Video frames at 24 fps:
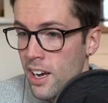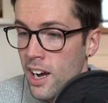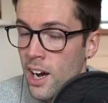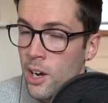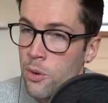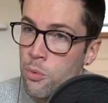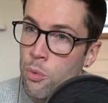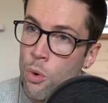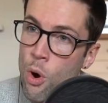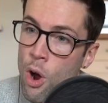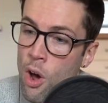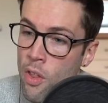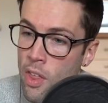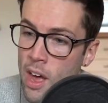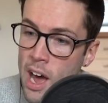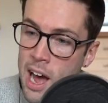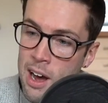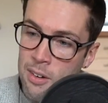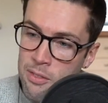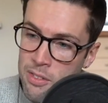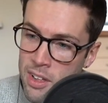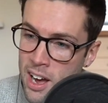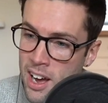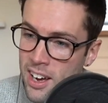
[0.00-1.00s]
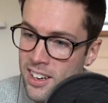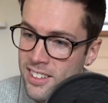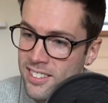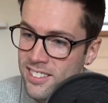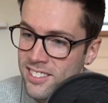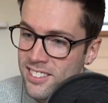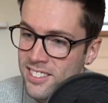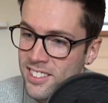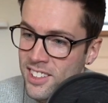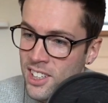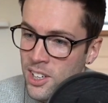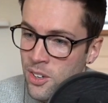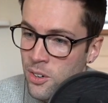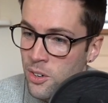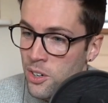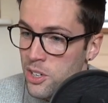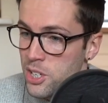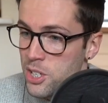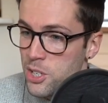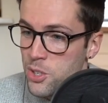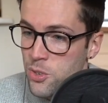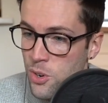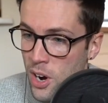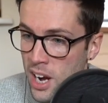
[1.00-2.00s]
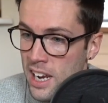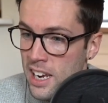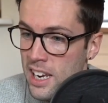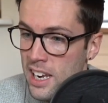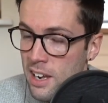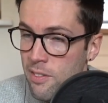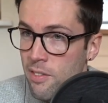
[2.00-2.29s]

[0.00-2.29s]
I'd rather have that you know, on a straight.